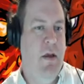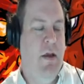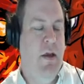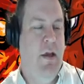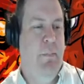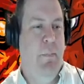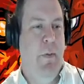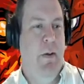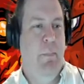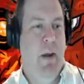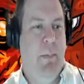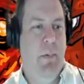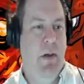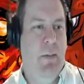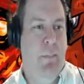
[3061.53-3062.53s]
It it
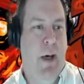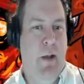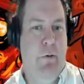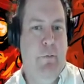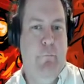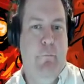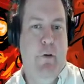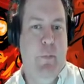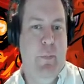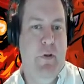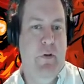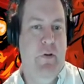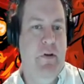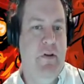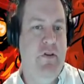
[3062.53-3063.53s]
might be a model
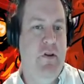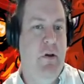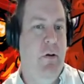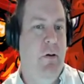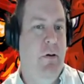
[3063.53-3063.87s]
availability issue.